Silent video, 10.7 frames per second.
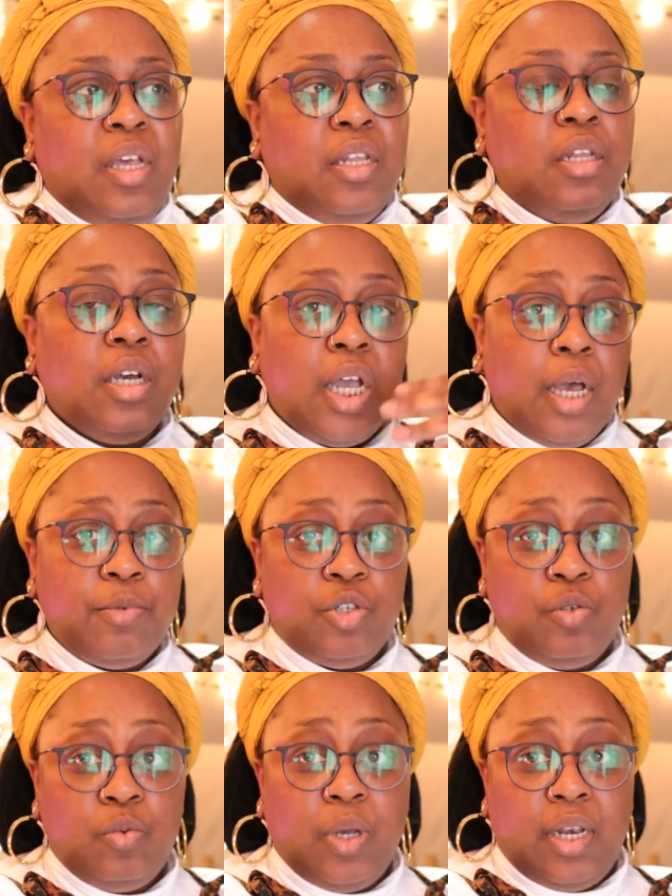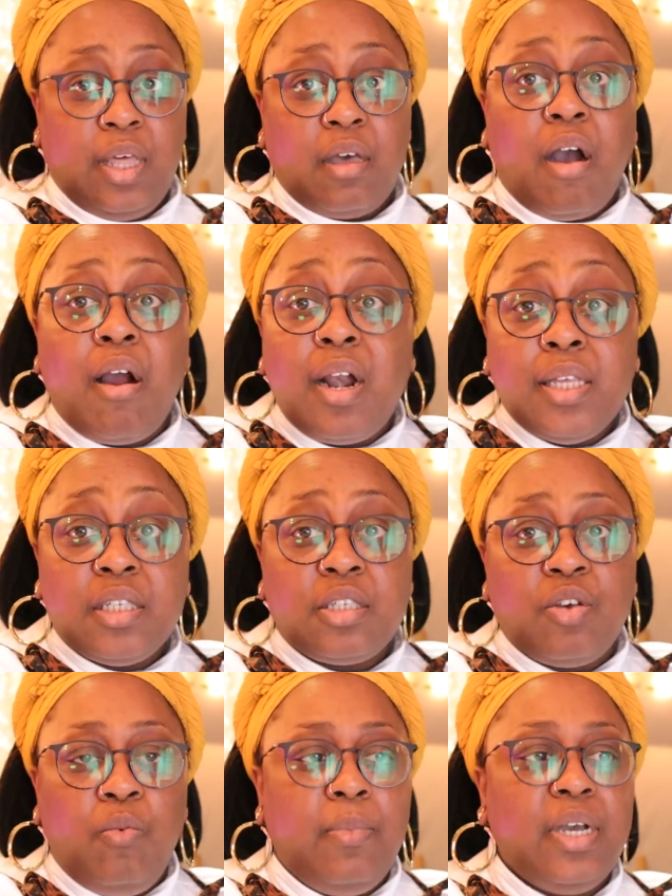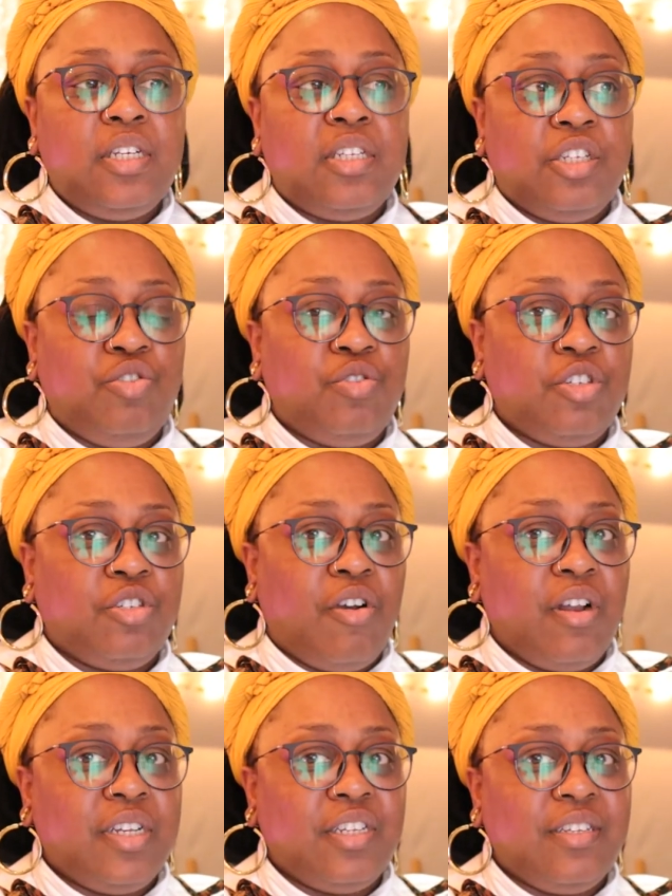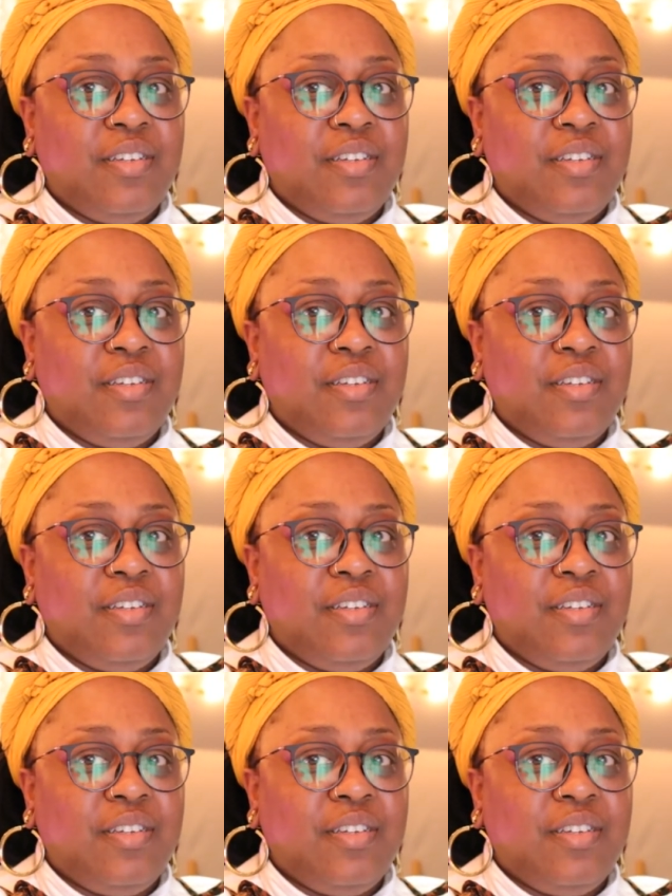look up to another artist so much that you start